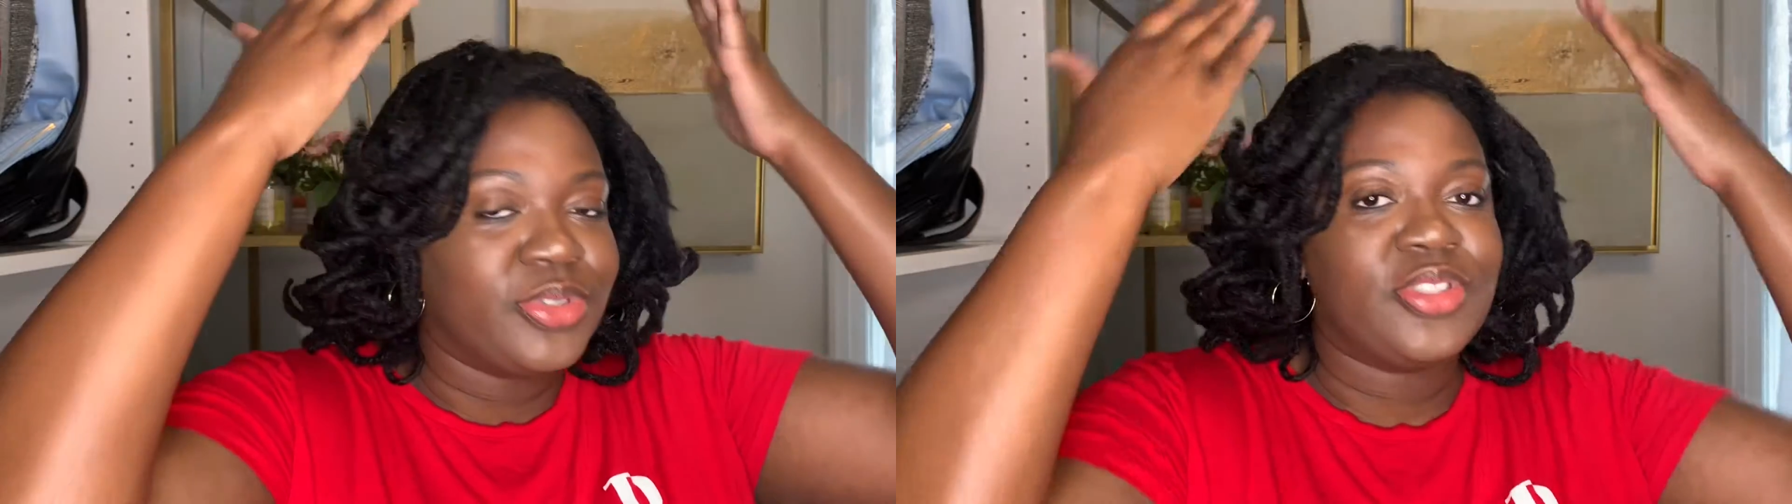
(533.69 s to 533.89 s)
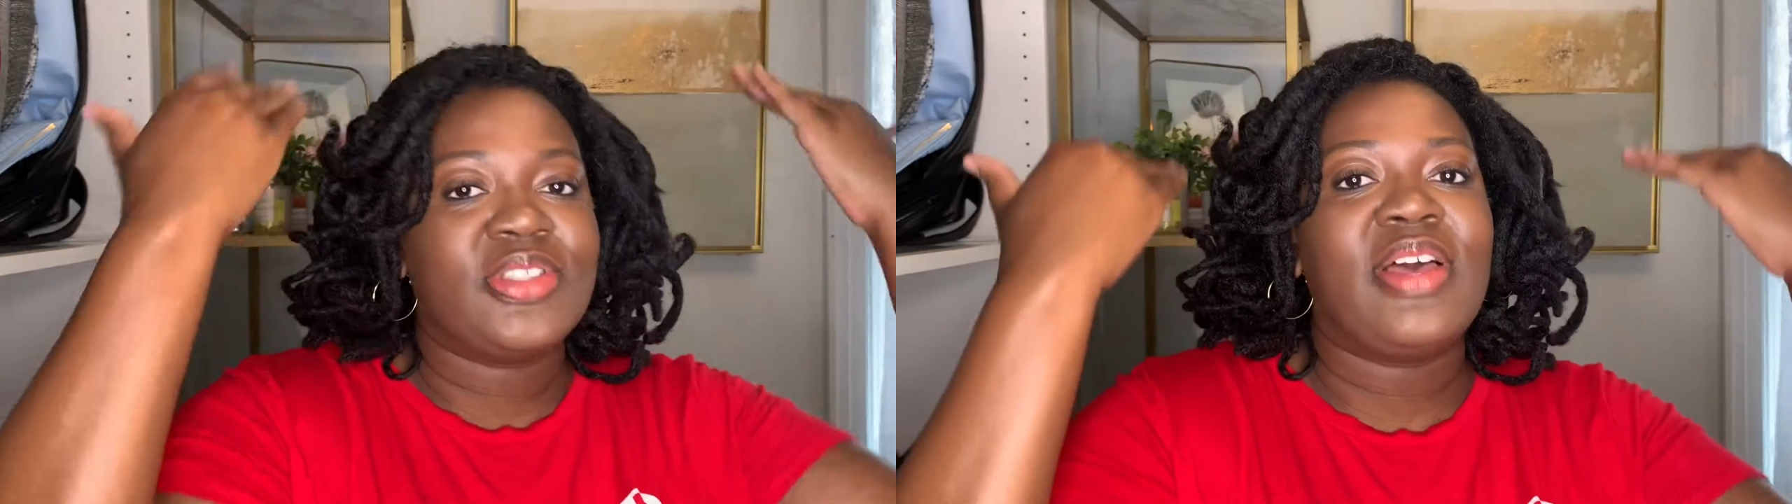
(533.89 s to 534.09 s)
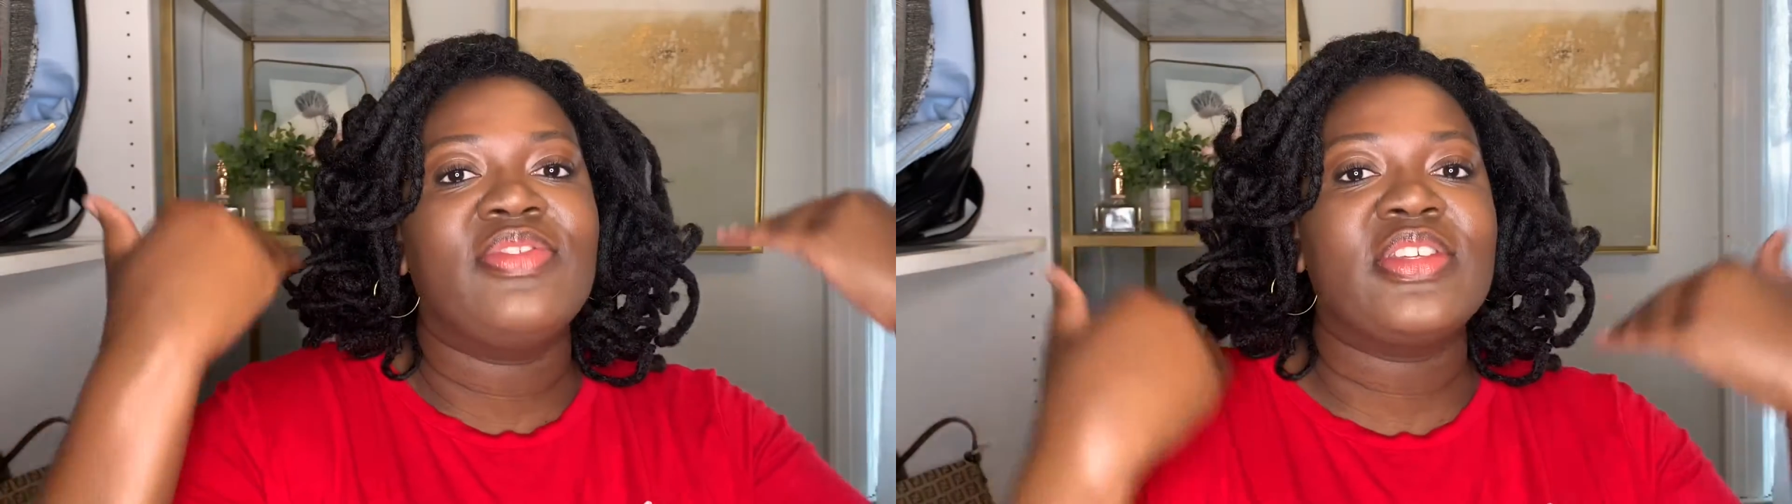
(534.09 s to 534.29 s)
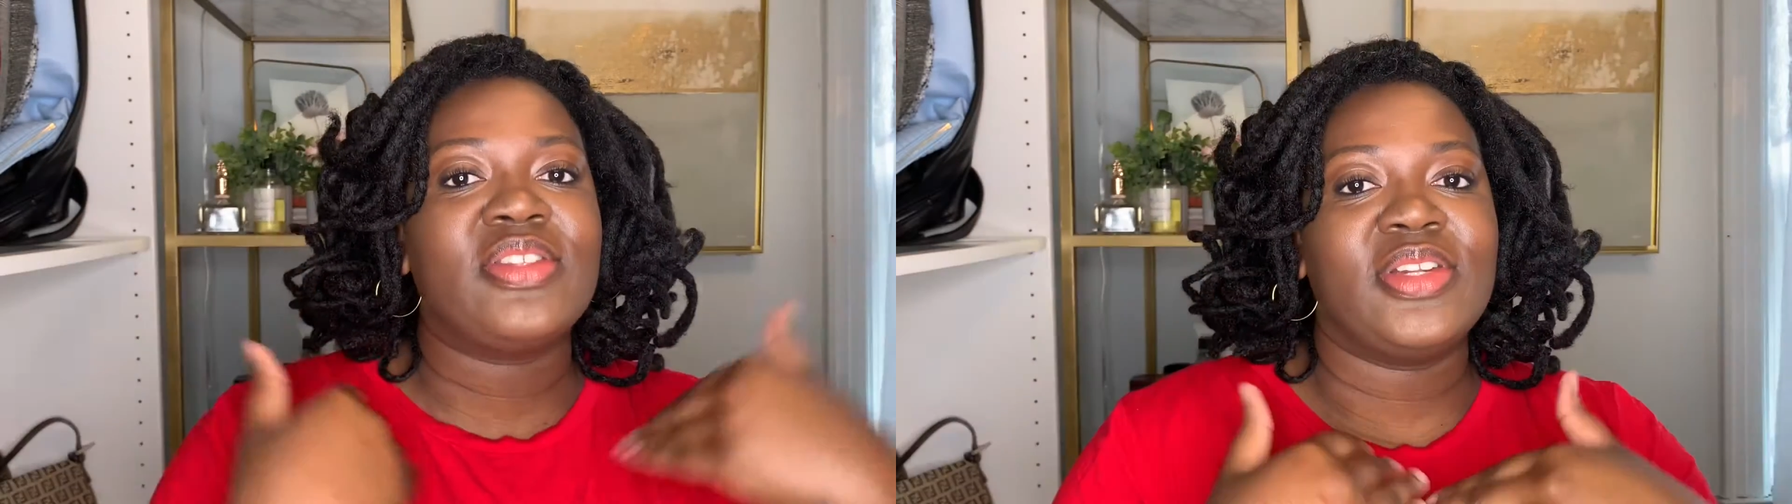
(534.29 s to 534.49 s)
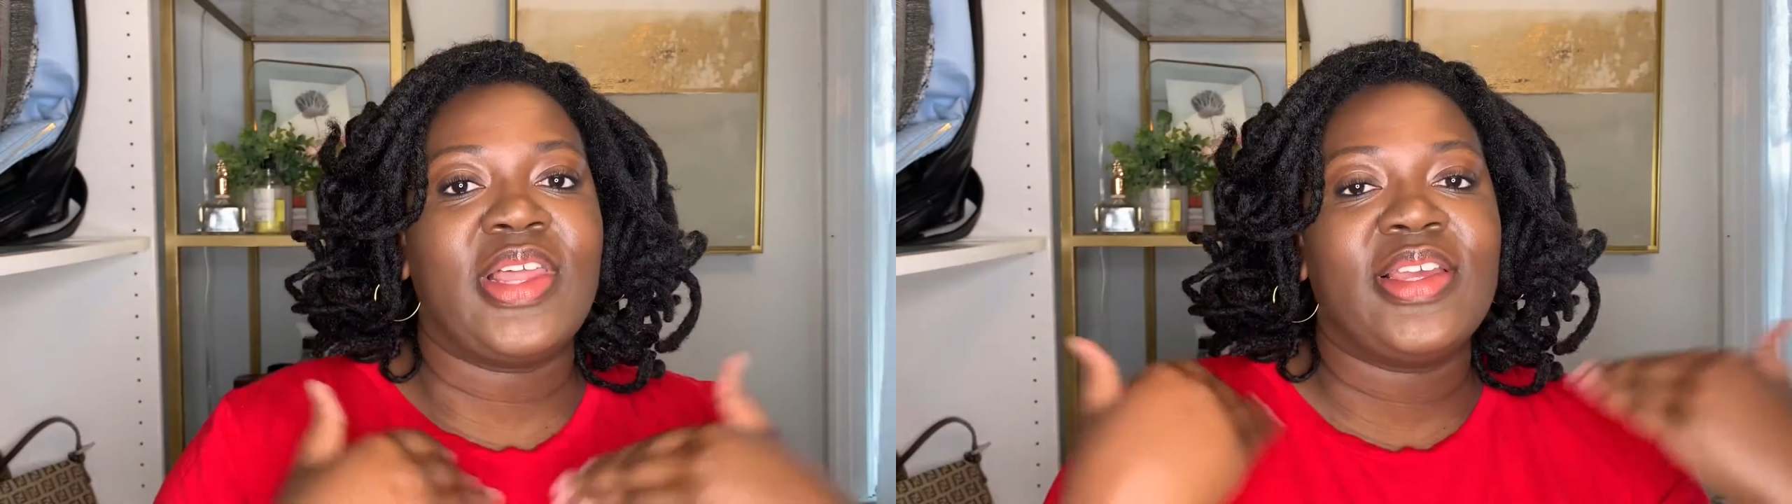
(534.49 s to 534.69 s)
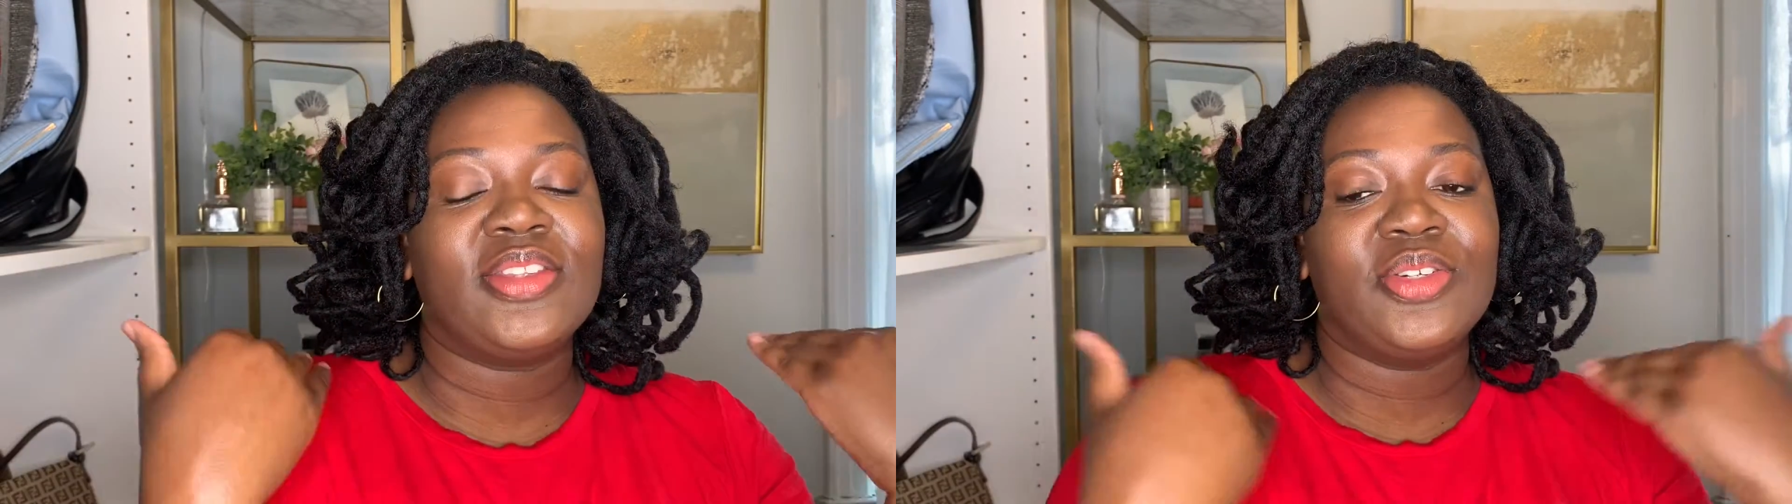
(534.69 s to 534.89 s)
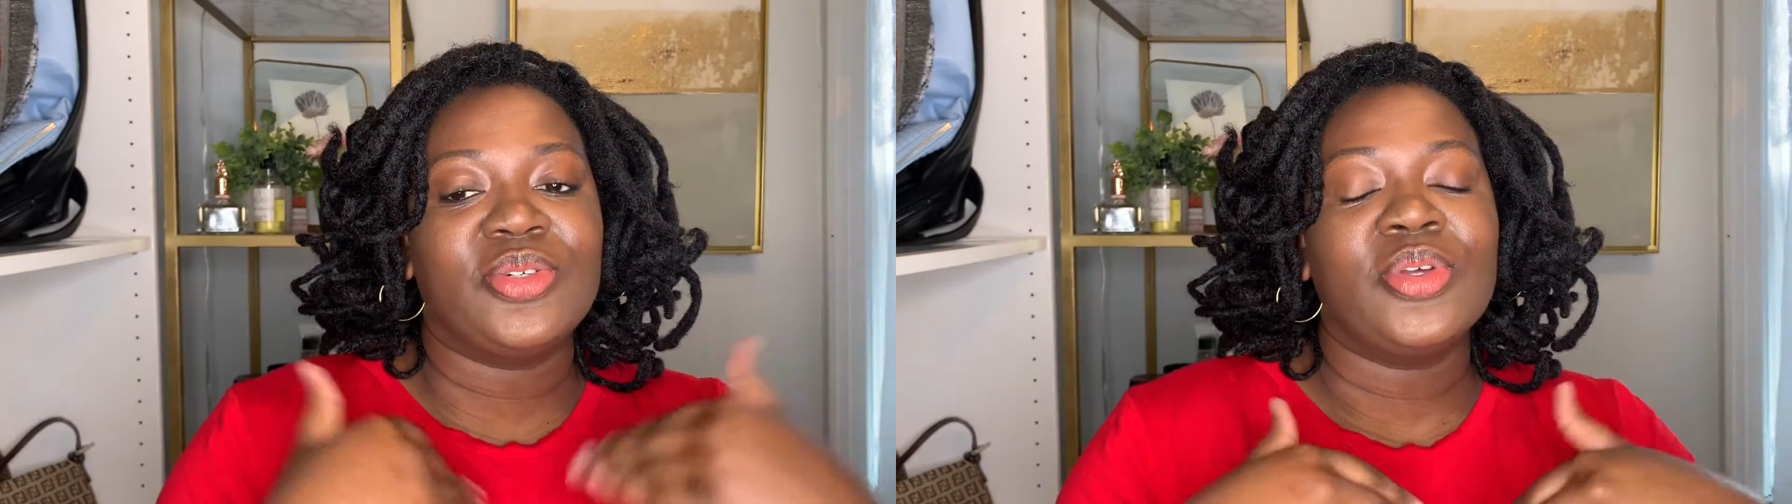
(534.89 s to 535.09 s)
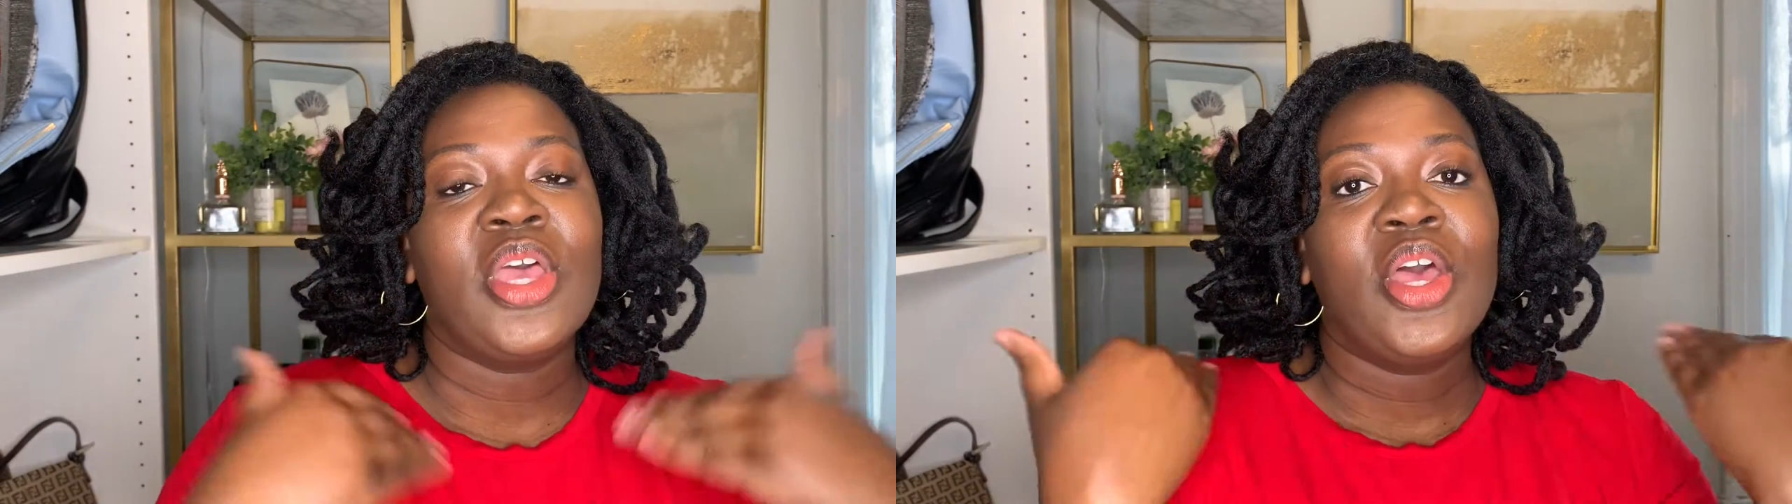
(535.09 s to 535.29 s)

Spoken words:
just have this like little